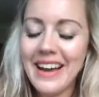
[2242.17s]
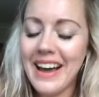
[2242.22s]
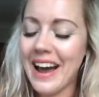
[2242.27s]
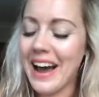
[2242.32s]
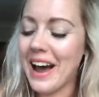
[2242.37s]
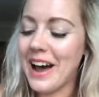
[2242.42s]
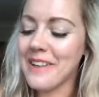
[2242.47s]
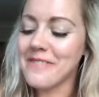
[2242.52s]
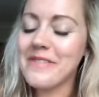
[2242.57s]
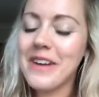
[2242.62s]

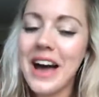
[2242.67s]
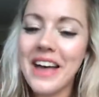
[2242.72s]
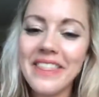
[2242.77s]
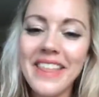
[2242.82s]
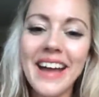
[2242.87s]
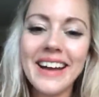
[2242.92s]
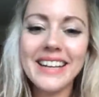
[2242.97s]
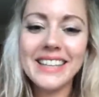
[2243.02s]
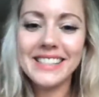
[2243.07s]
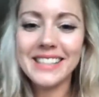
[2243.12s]
And
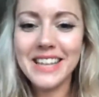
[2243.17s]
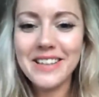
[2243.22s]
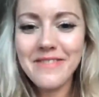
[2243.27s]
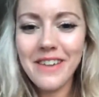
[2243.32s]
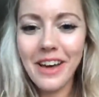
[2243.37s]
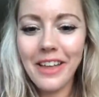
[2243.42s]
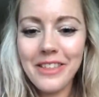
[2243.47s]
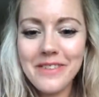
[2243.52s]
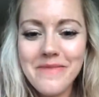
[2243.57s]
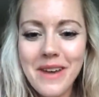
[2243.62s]
then it's the
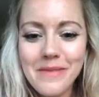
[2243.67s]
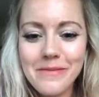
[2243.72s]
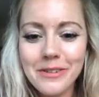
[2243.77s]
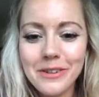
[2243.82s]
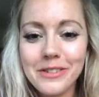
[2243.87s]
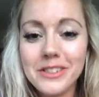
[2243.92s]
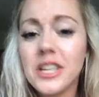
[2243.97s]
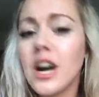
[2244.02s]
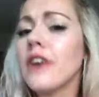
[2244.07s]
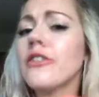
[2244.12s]
other member of
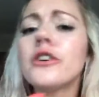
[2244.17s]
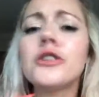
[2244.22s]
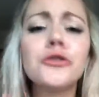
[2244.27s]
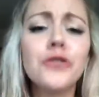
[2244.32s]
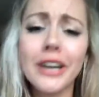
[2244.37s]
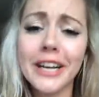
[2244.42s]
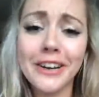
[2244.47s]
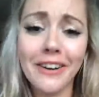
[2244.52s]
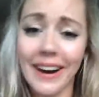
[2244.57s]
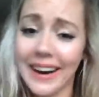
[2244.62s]
staff. He's
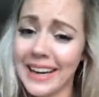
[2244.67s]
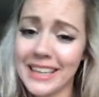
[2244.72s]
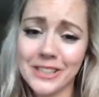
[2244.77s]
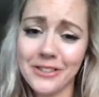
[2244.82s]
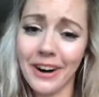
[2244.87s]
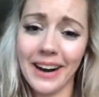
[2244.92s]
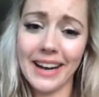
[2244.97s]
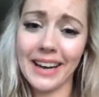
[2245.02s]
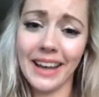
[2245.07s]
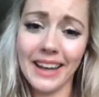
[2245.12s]
really great. He's
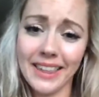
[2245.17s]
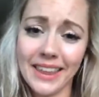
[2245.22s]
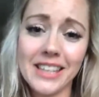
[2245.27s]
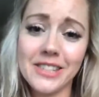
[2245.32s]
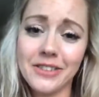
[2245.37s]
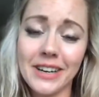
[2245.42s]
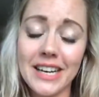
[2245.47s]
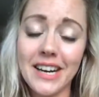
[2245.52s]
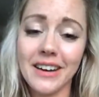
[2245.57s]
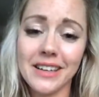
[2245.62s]
great. Like, he's
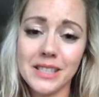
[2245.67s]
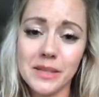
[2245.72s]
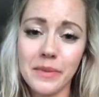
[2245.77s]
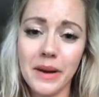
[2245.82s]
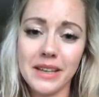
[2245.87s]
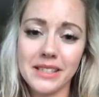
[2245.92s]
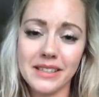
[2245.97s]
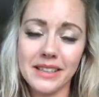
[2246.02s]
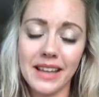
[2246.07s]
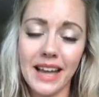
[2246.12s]
really nice, the
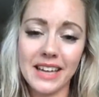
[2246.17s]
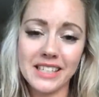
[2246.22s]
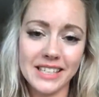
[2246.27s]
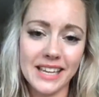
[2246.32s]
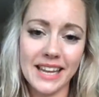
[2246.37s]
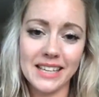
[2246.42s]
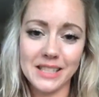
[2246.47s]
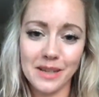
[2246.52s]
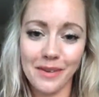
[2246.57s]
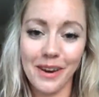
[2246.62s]
person that actually
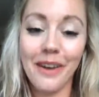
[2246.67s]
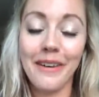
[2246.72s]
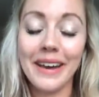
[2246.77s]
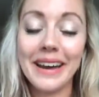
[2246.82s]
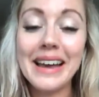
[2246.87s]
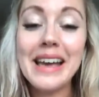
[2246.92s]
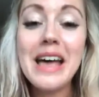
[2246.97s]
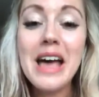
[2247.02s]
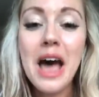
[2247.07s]
ends up going.